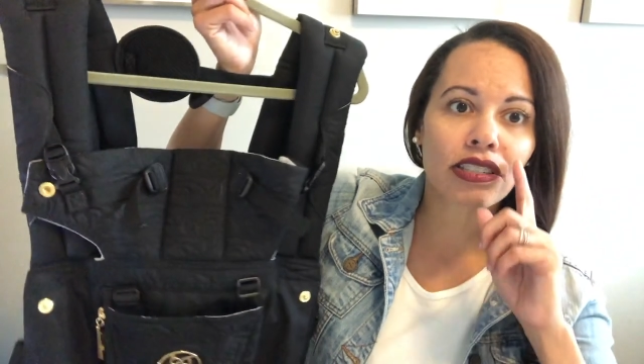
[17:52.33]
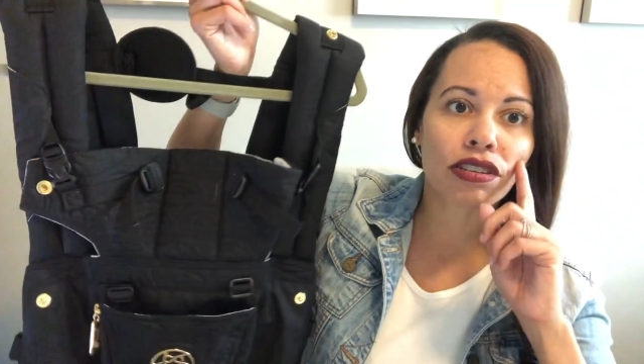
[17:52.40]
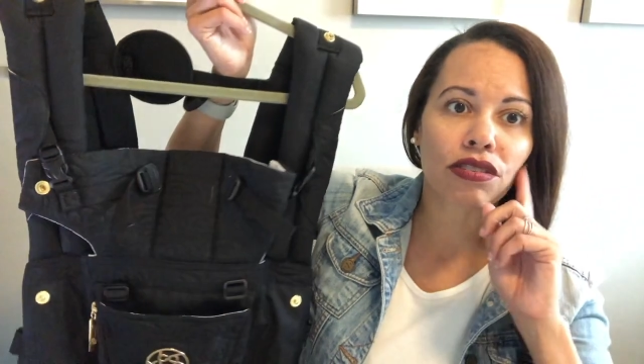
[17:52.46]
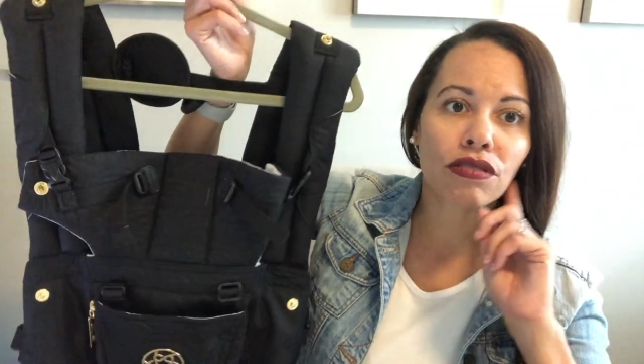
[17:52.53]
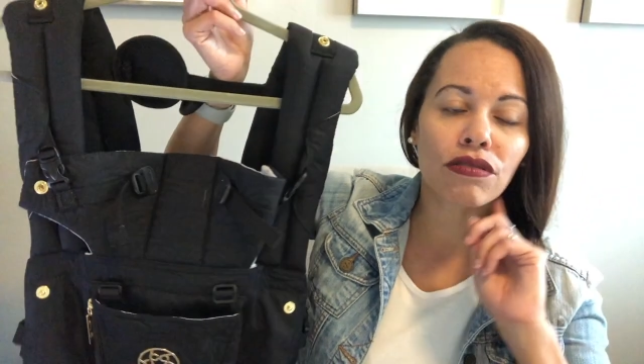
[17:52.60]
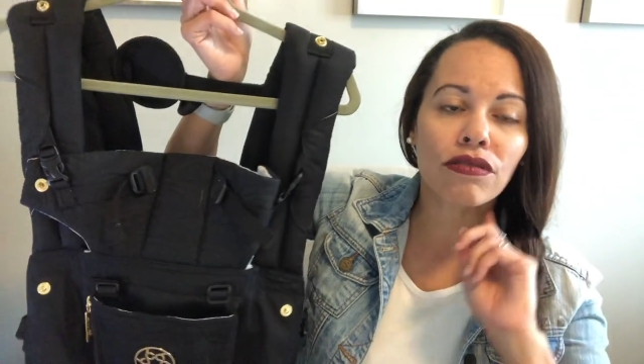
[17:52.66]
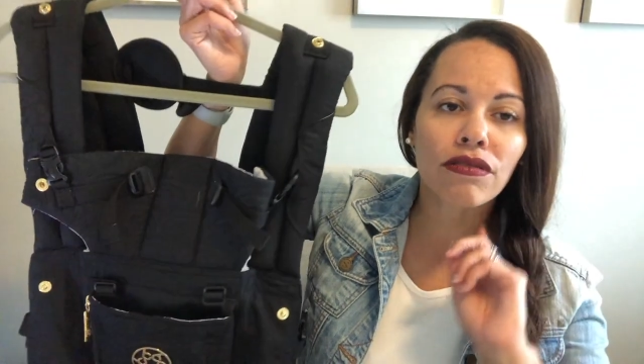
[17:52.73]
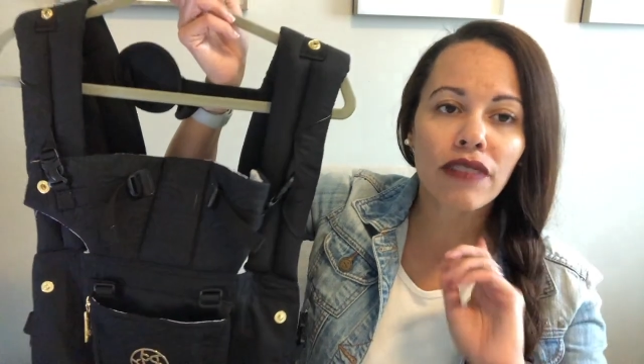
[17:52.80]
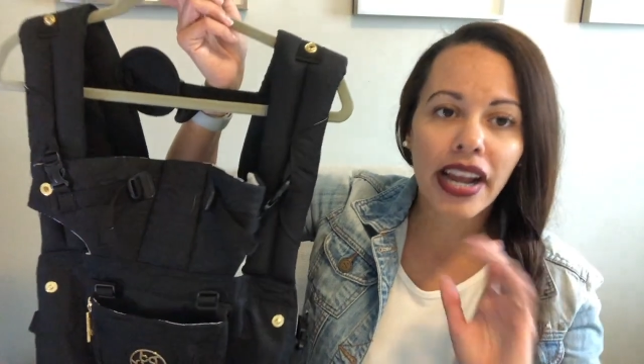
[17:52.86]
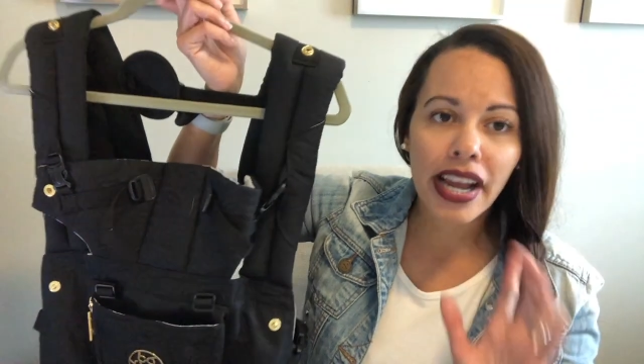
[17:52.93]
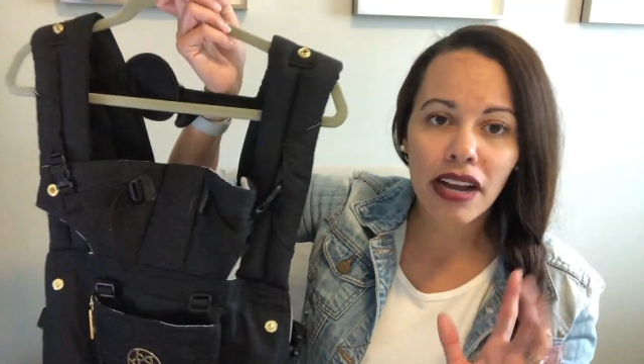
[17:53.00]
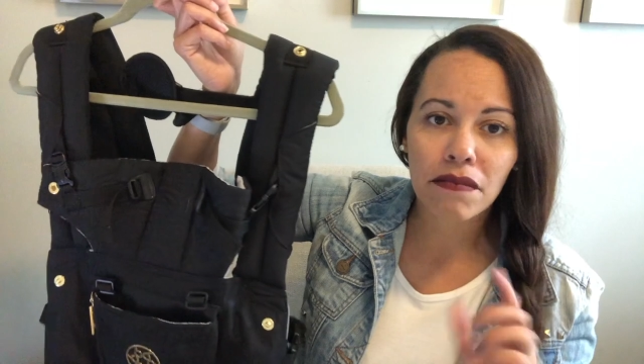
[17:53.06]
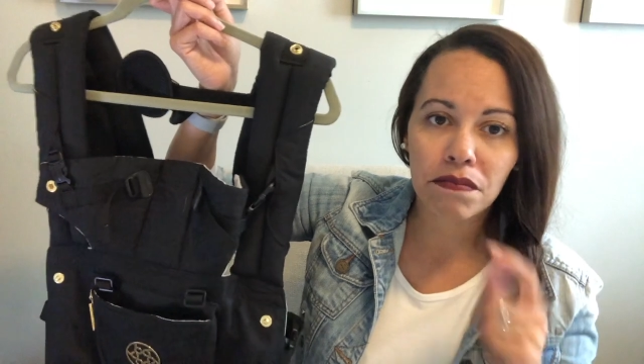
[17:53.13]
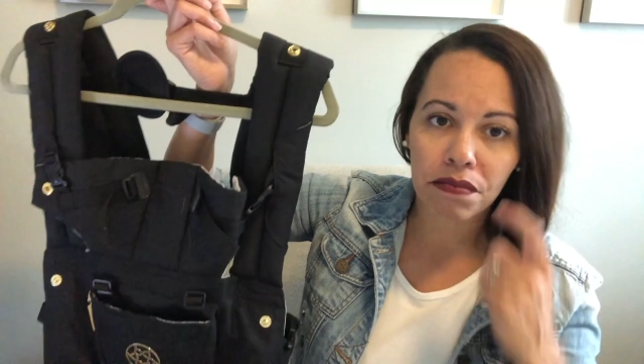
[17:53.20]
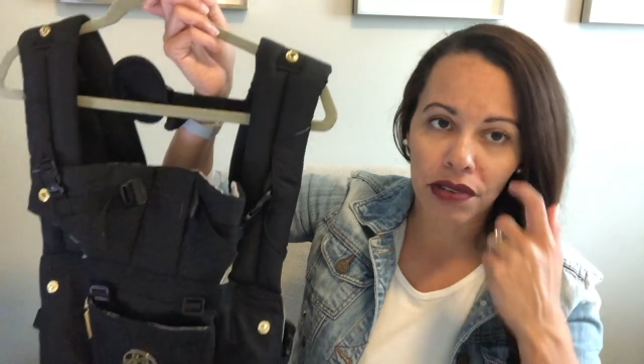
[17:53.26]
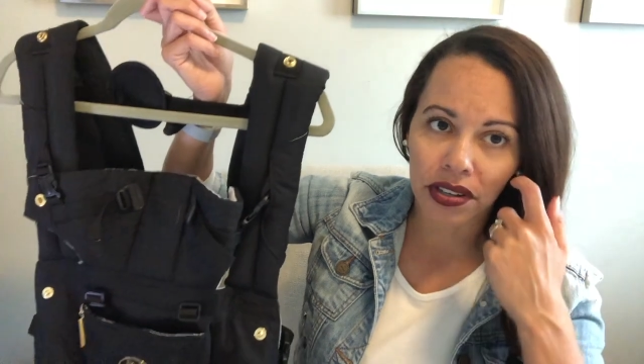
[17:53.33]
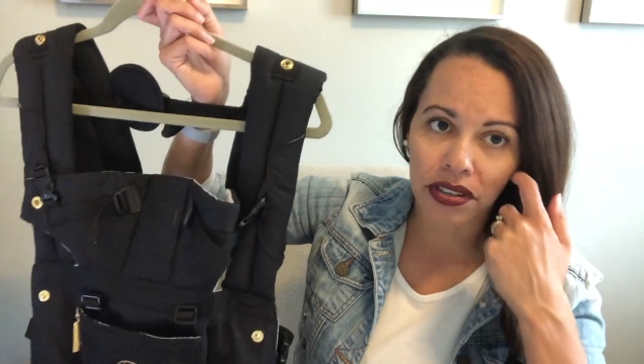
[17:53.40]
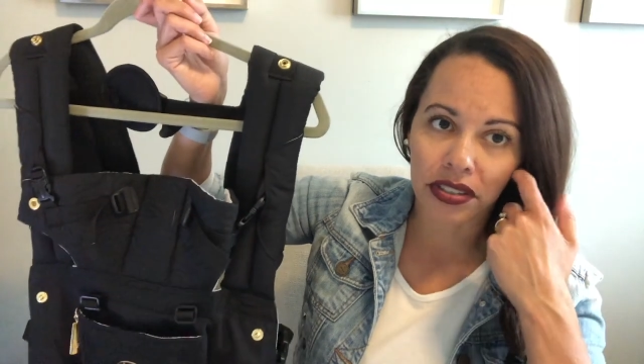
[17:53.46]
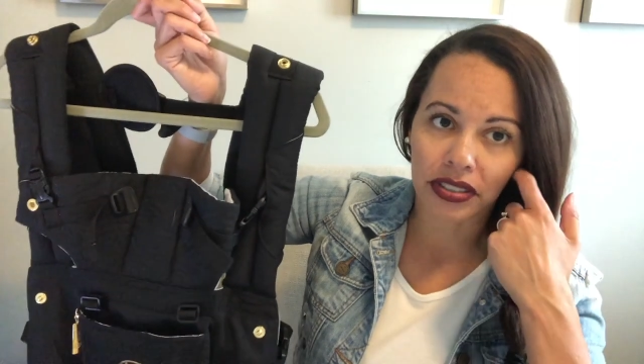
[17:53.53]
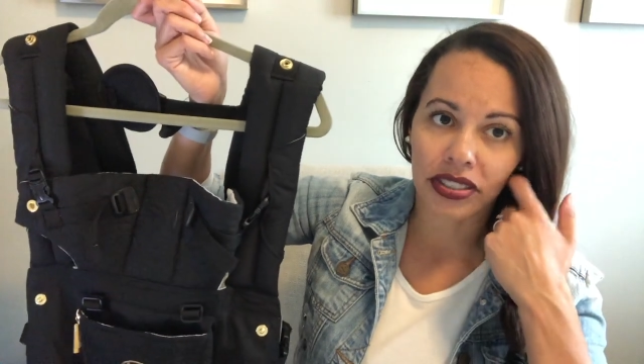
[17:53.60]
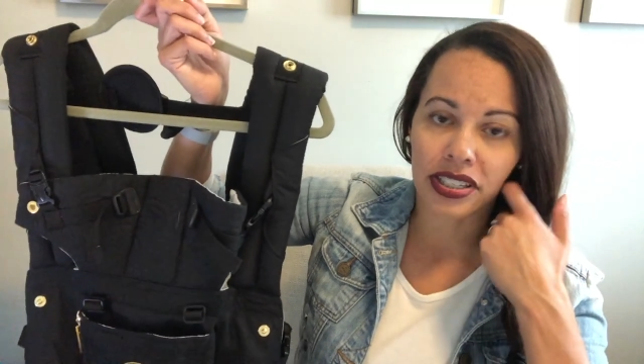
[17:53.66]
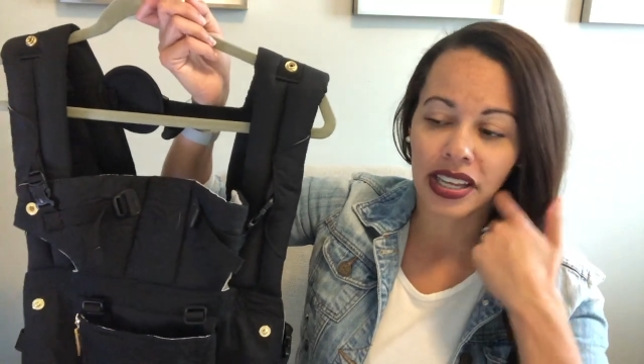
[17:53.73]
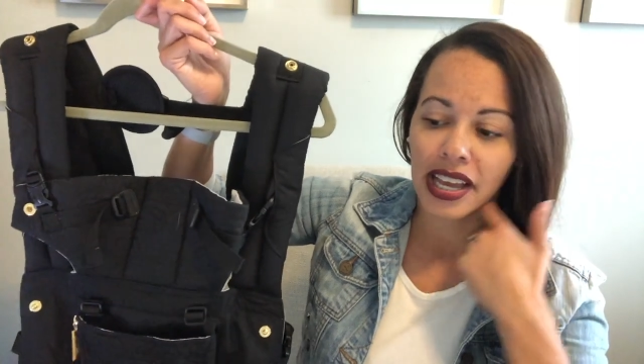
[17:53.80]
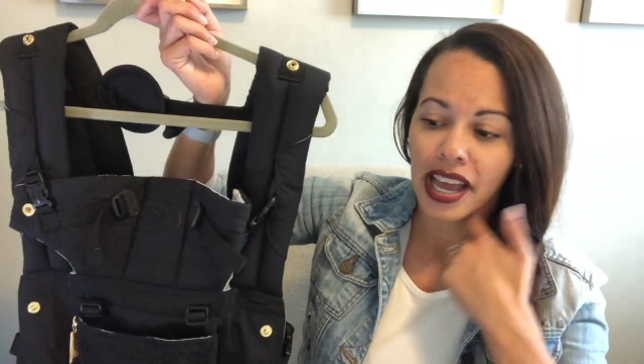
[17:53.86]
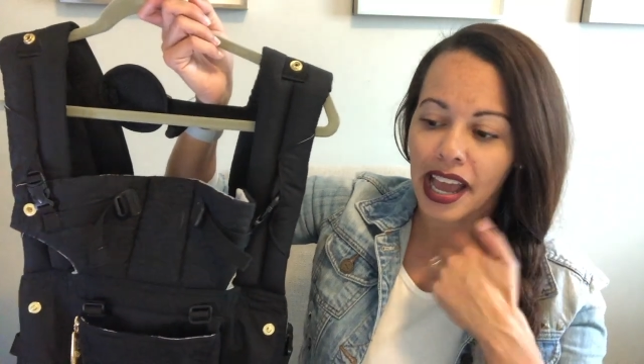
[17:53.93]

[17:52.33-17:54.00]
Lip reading: trampled,